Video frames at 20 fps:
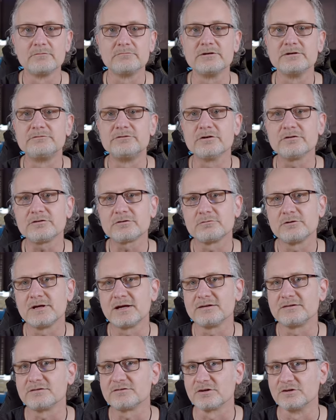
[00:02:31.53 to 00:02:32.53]
We've just
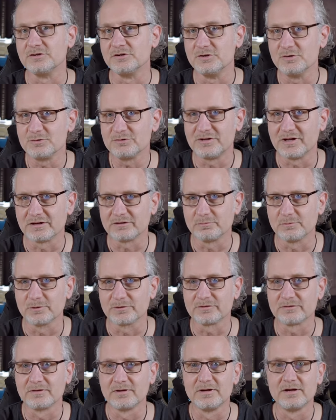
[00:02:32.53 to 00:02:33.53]
created a new
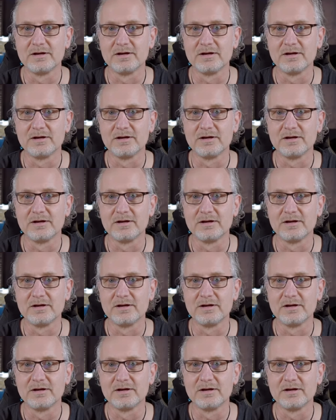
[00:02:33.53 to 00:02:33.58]
dashboard.